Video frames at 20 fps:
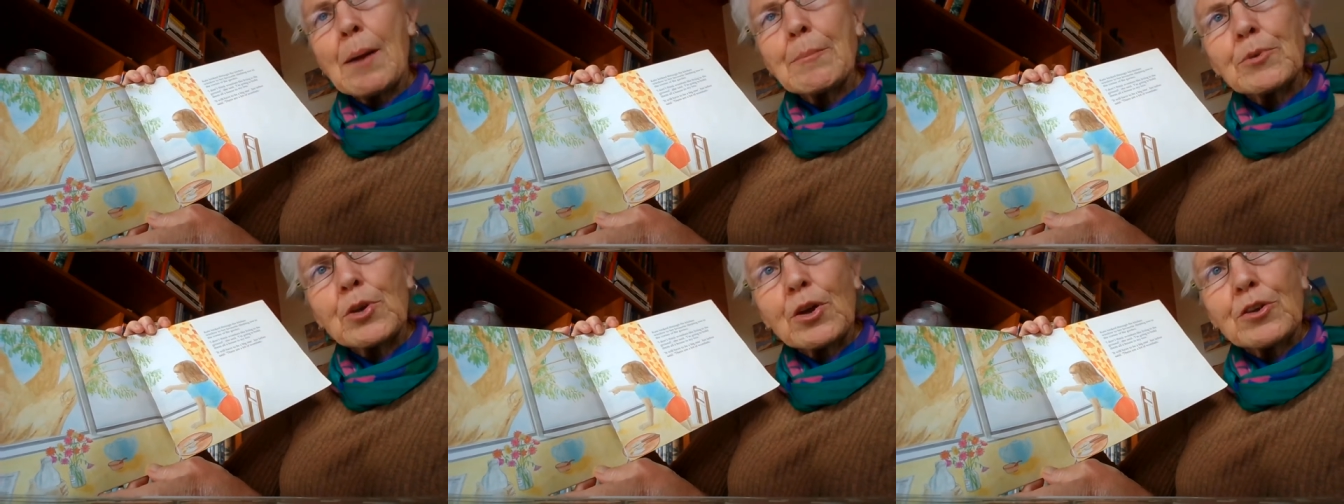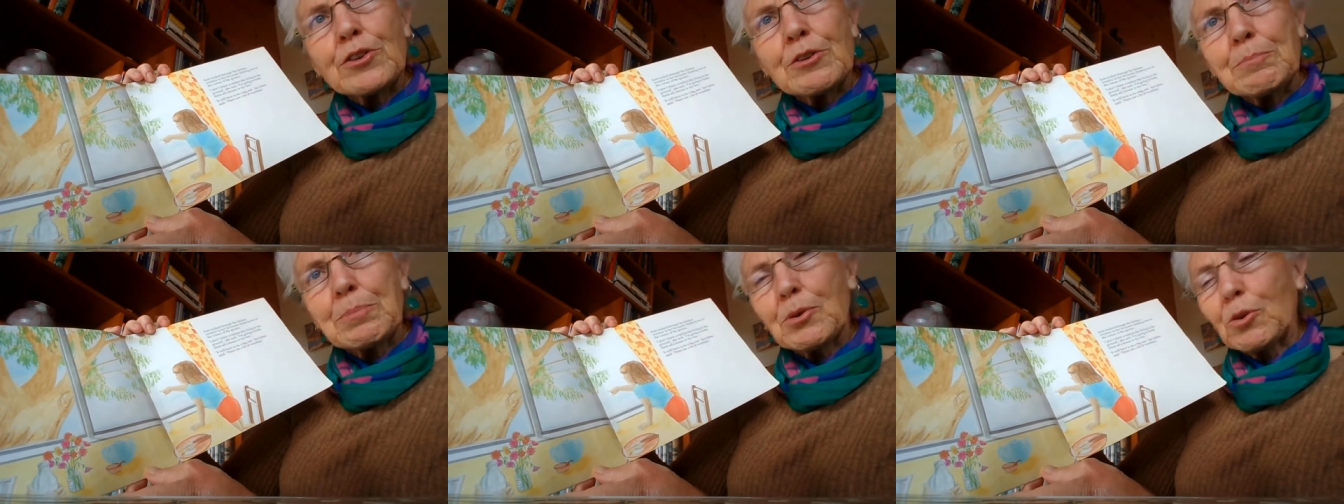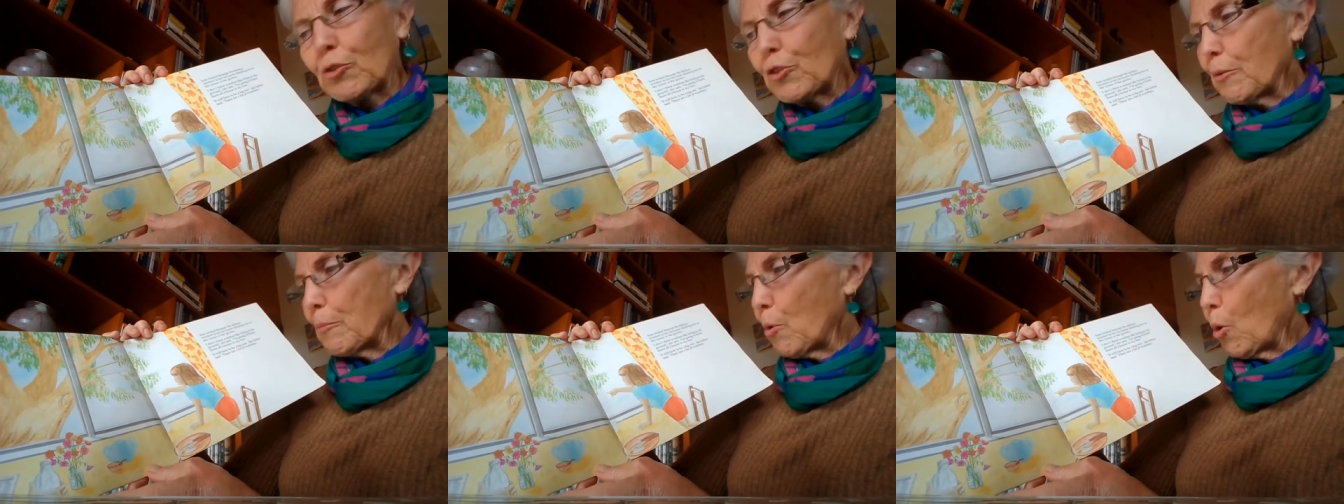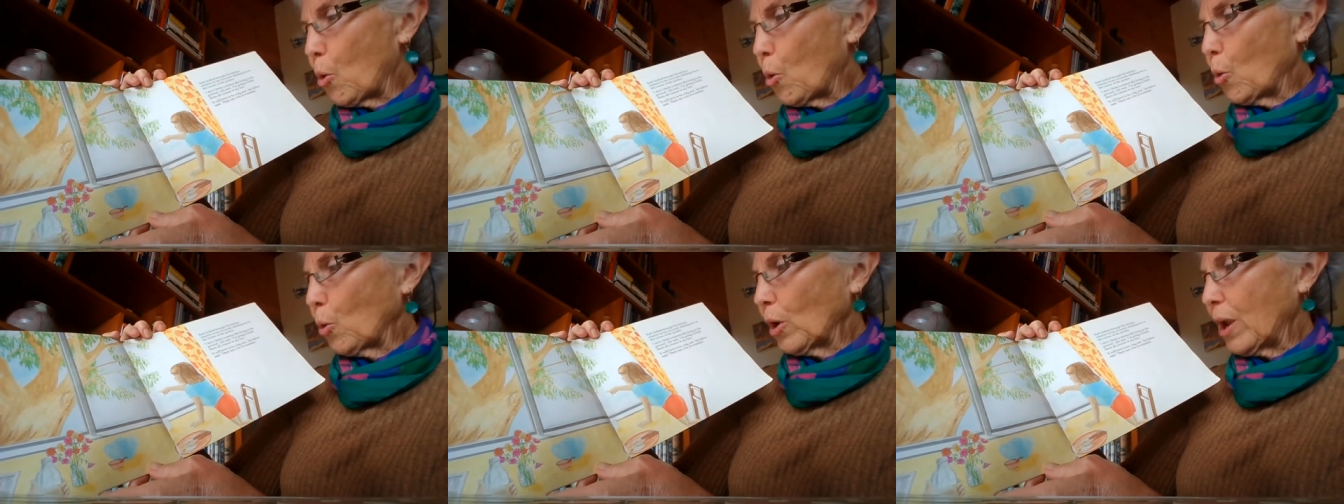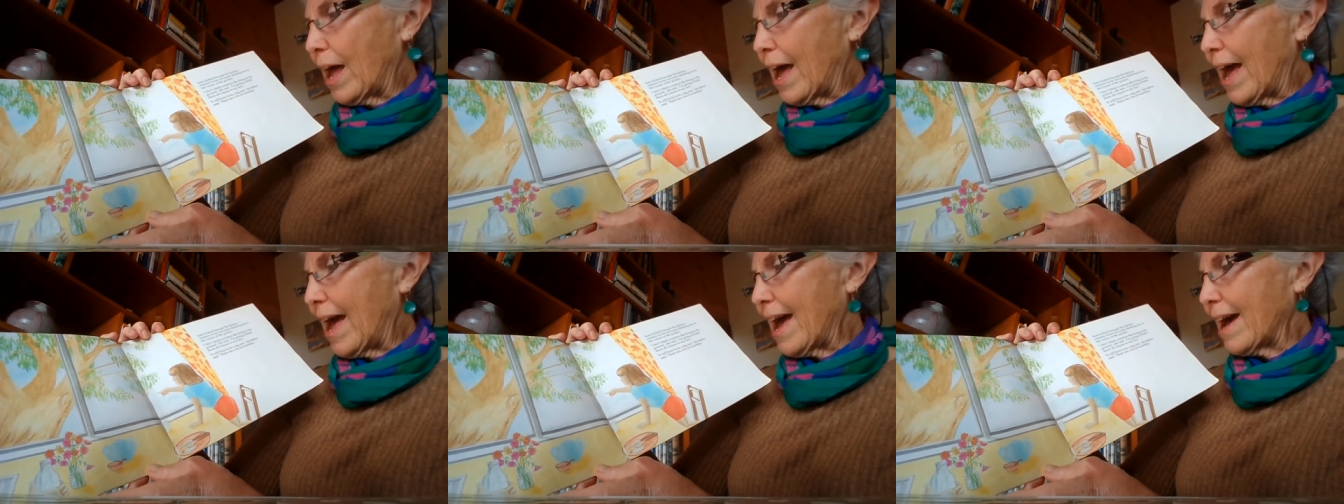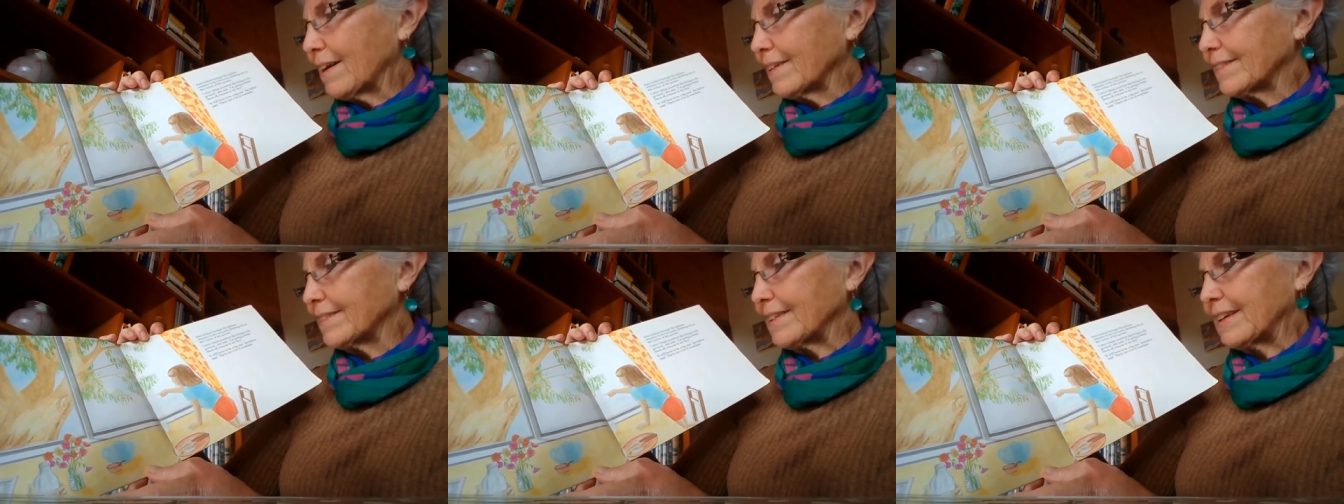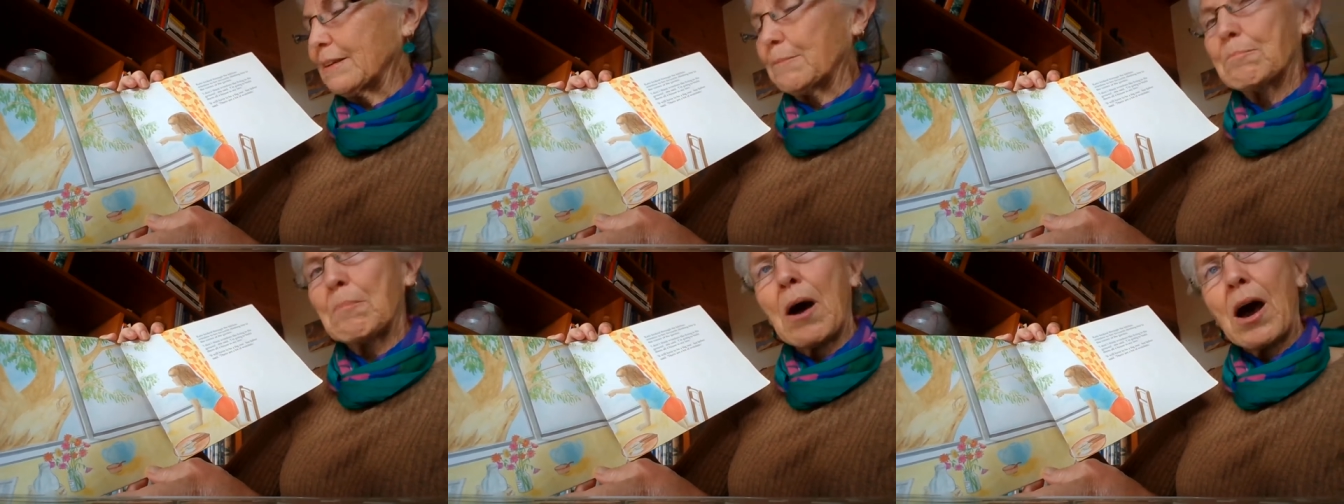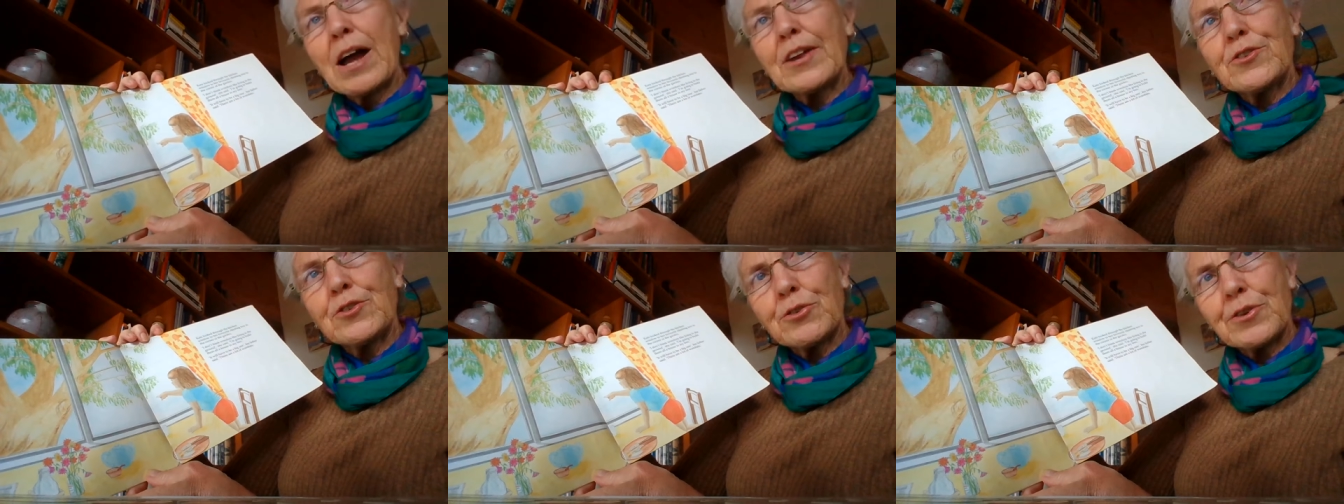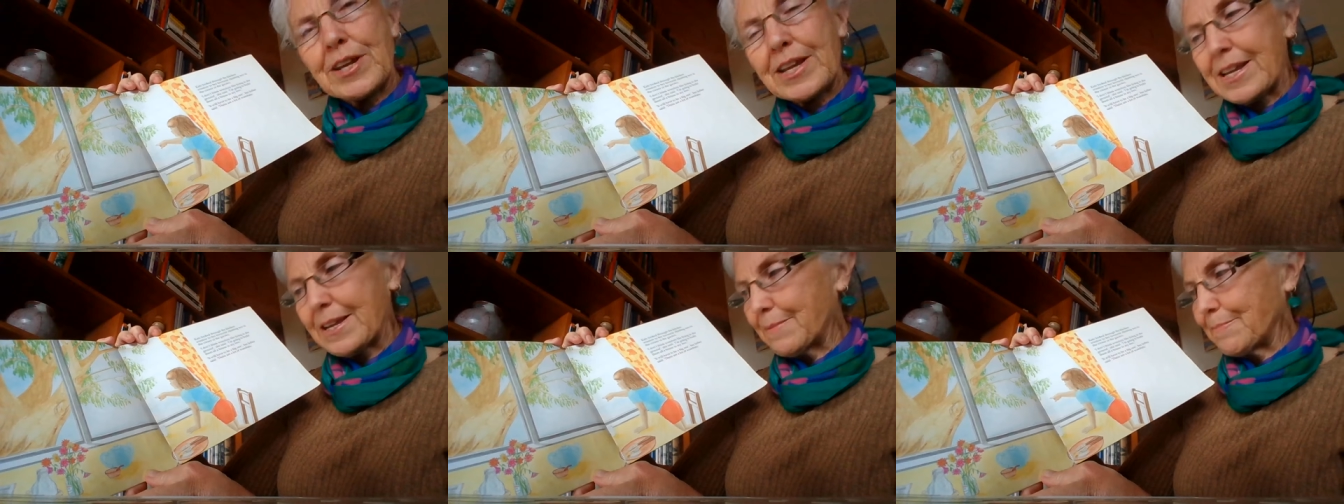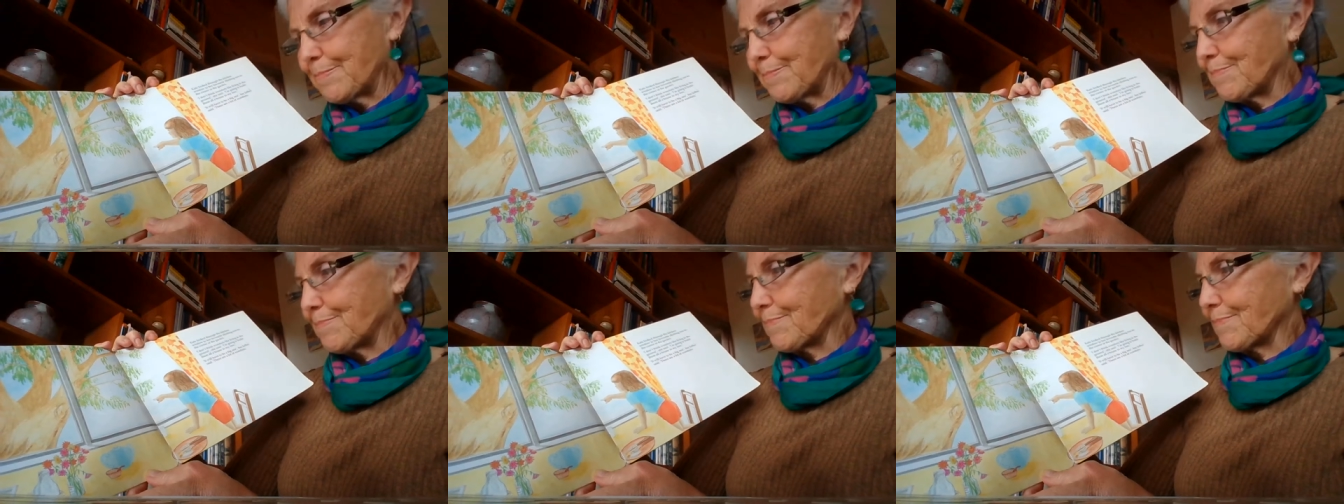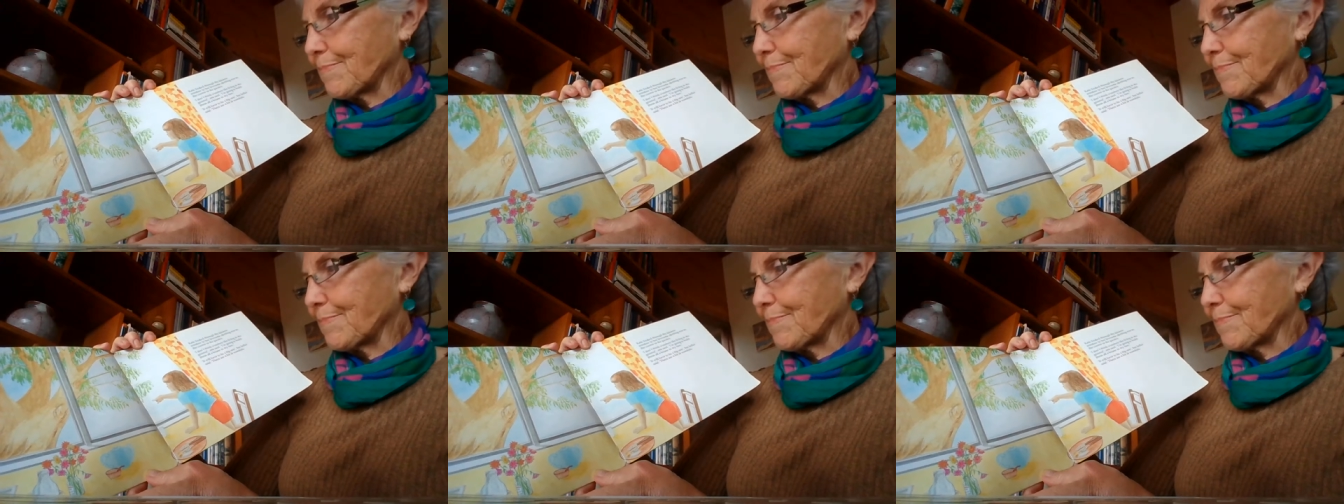I'm going to build them all a house in my tree.